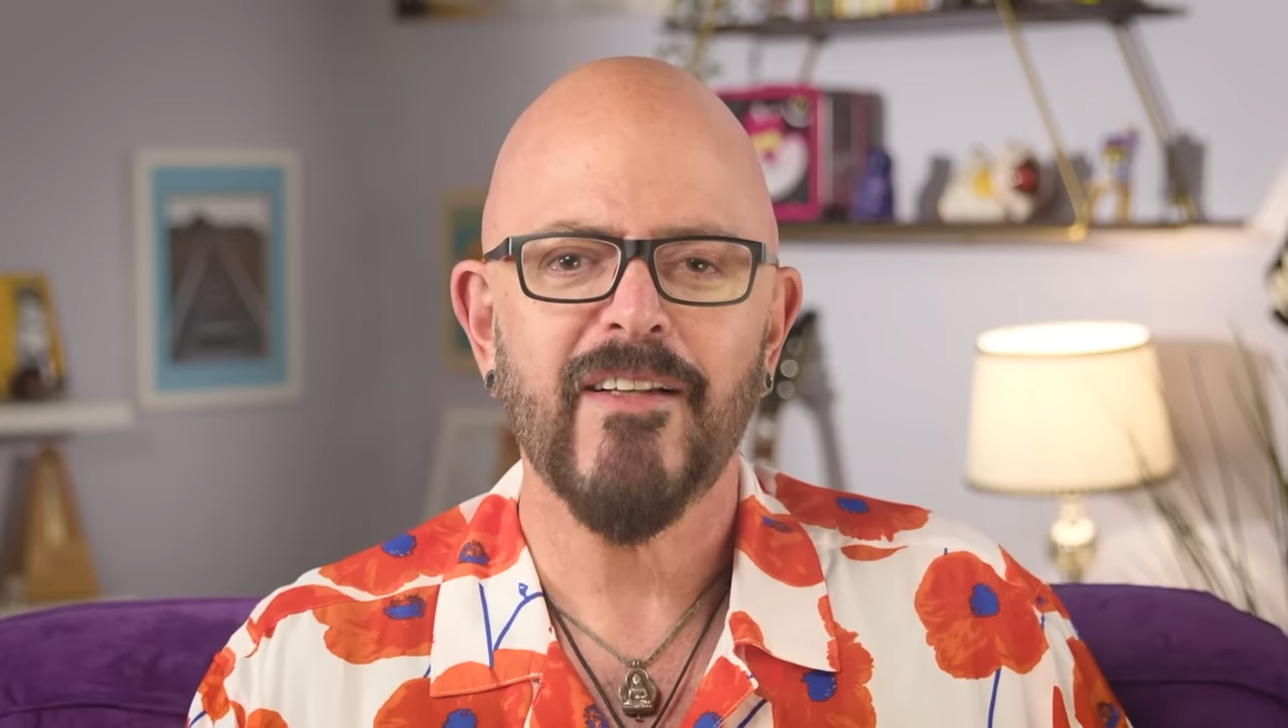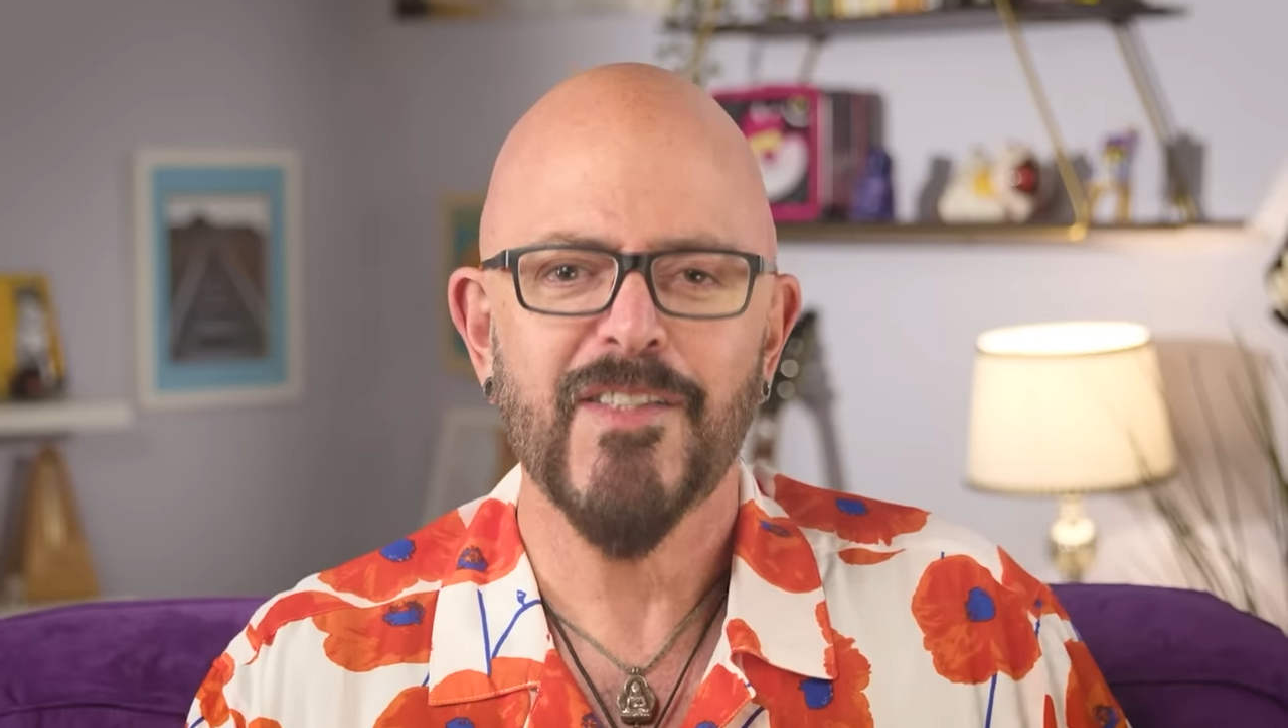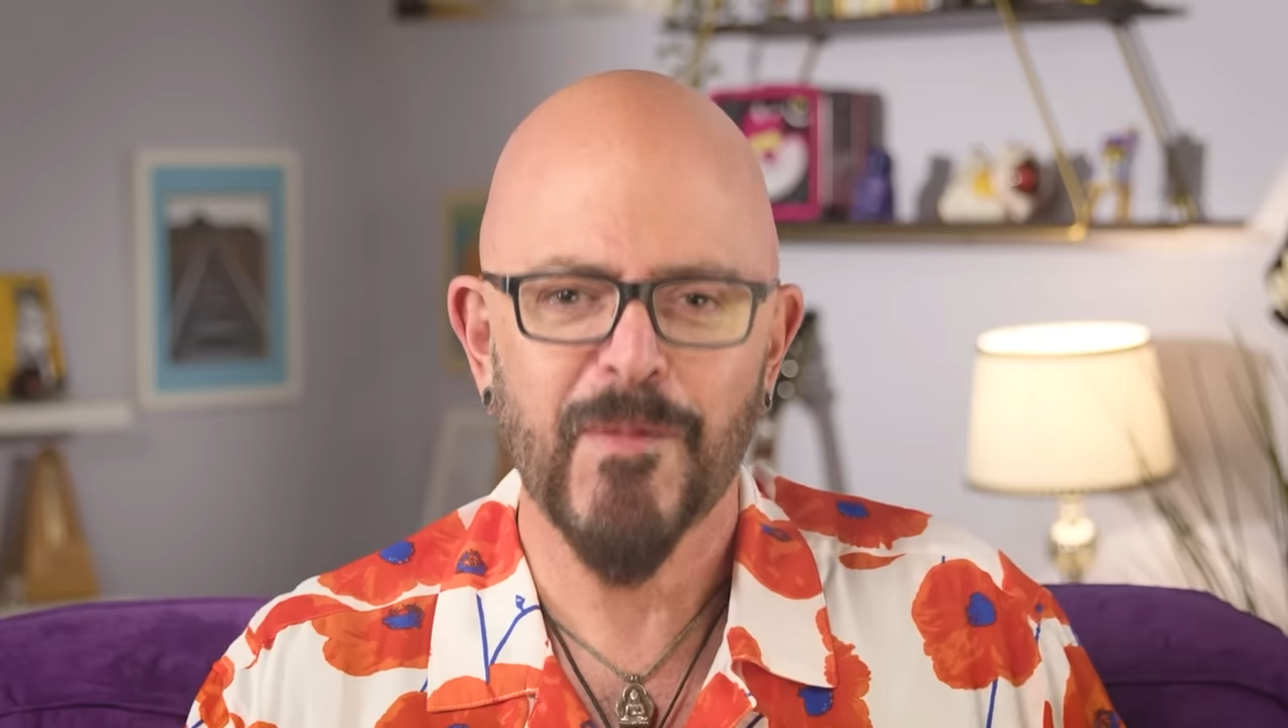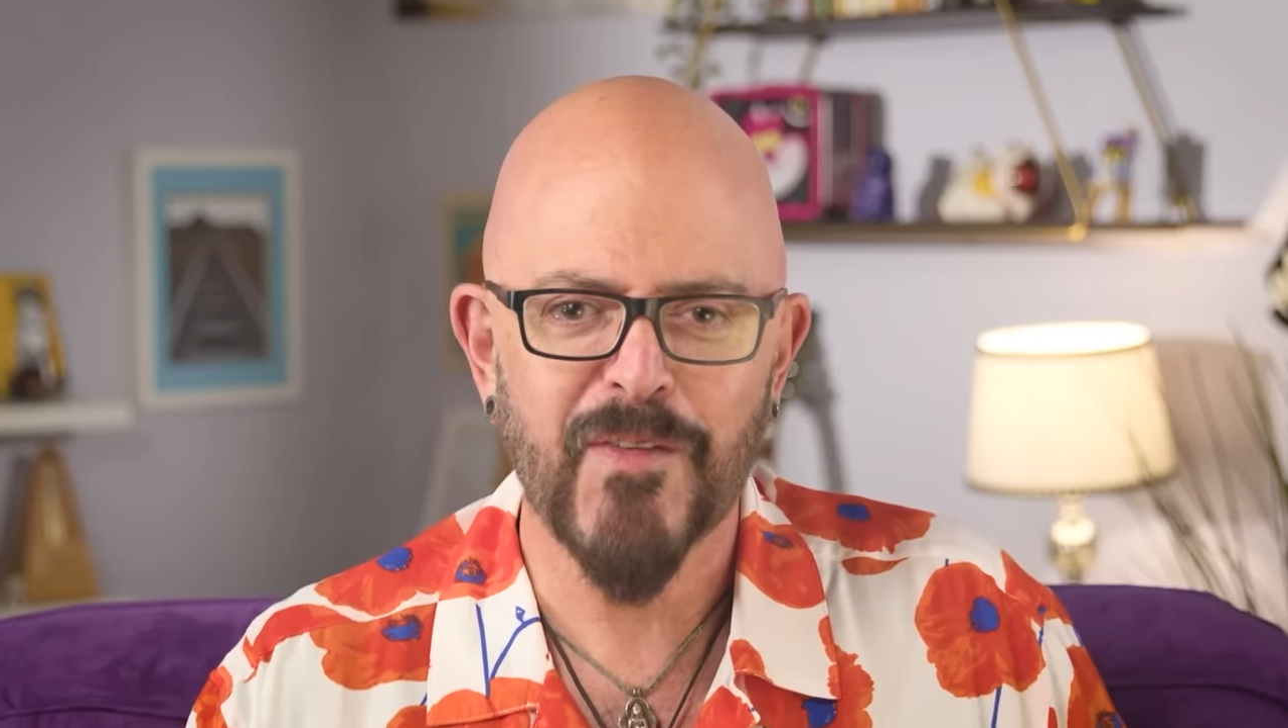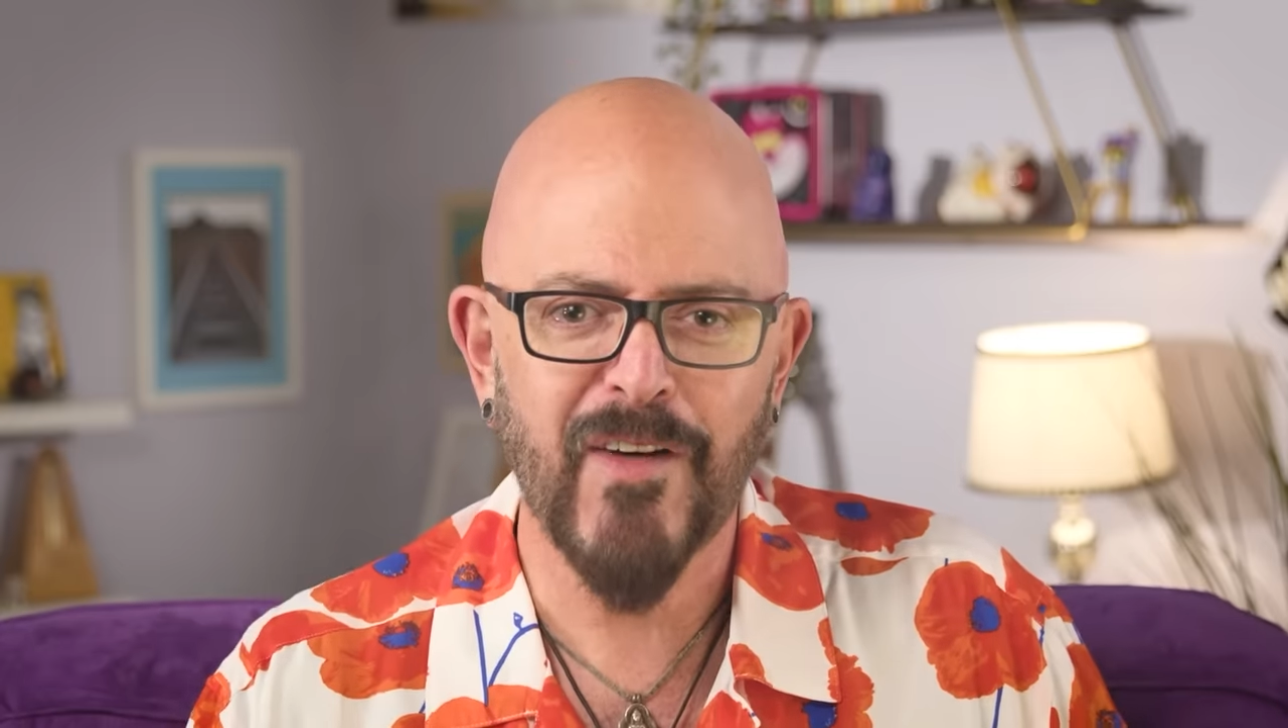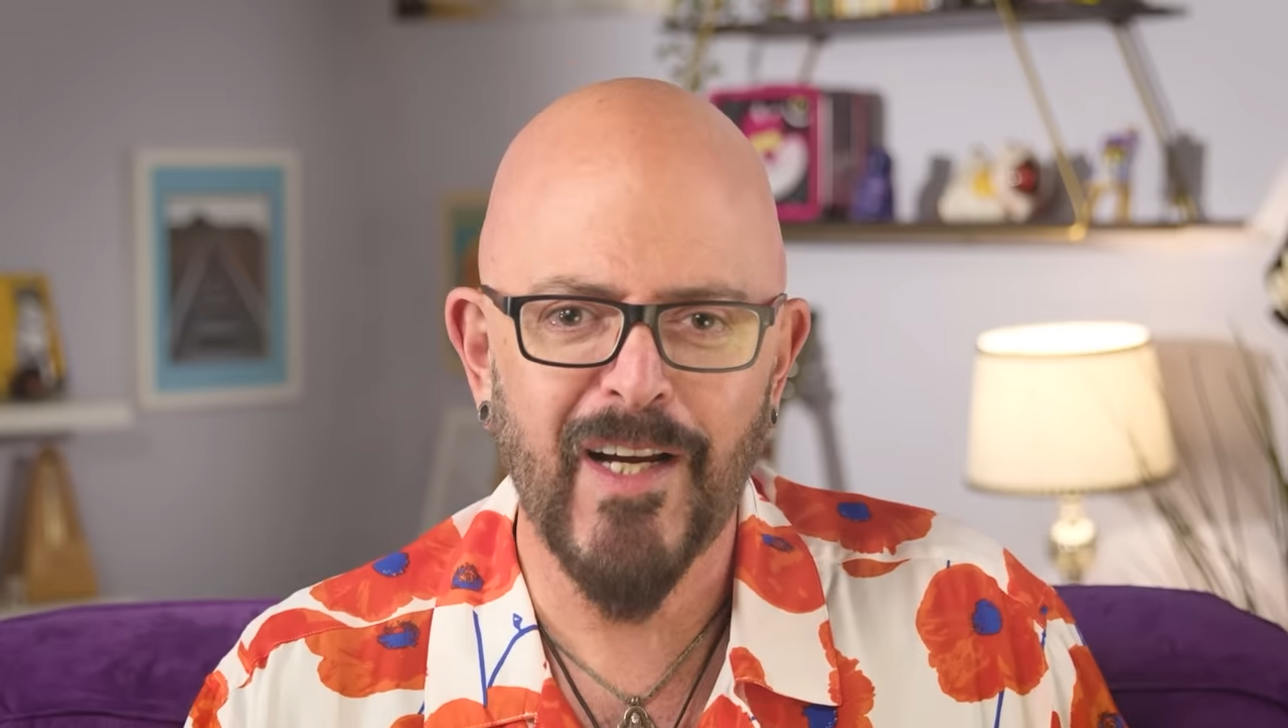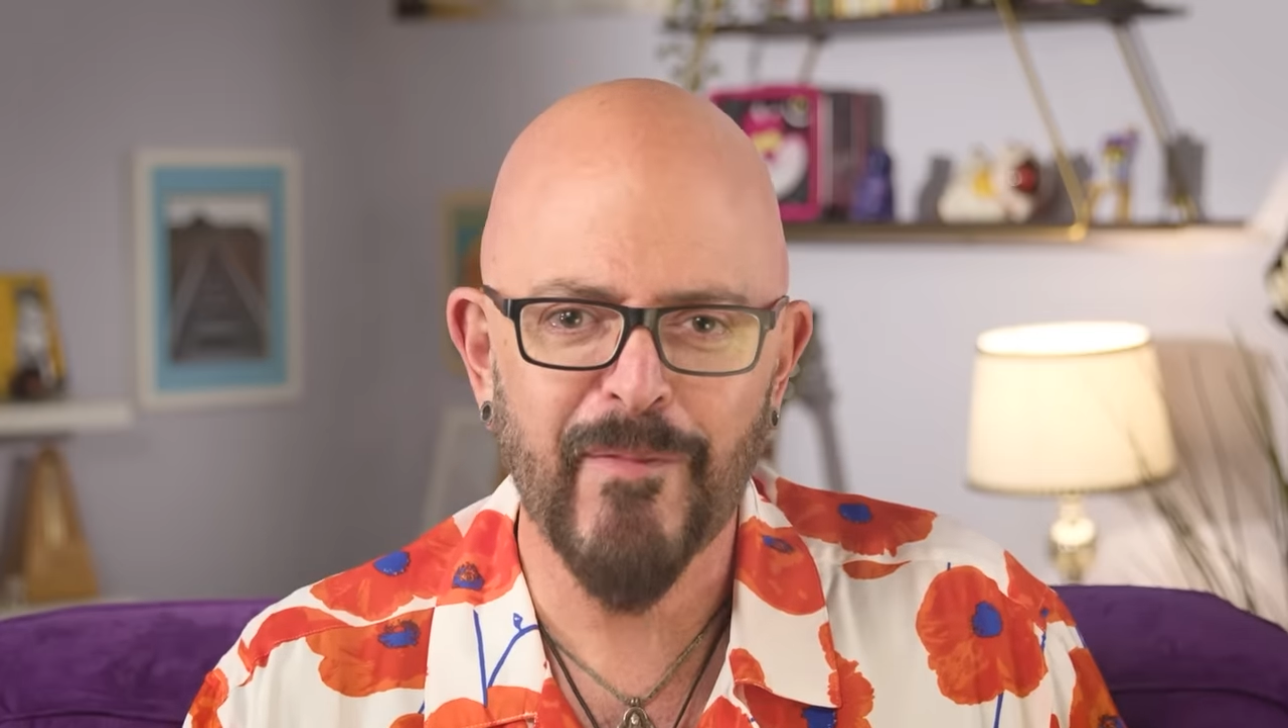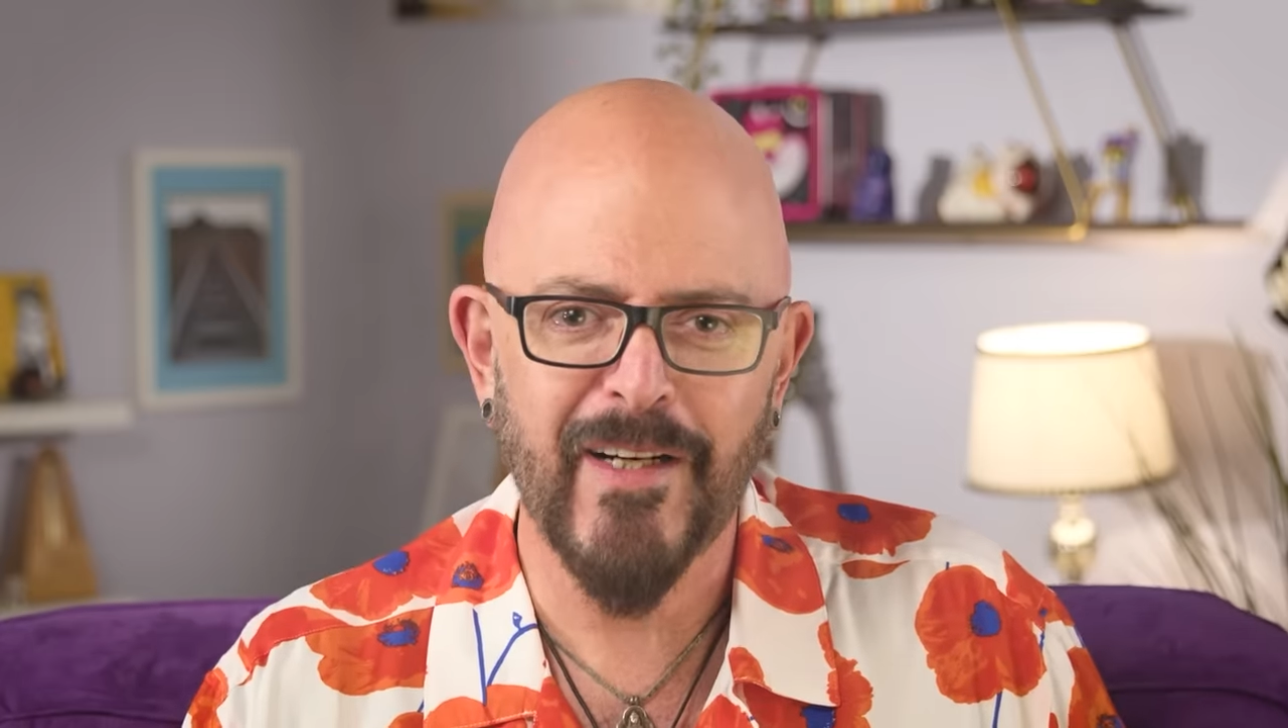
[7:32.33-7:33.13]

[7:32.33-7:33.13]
Subscribe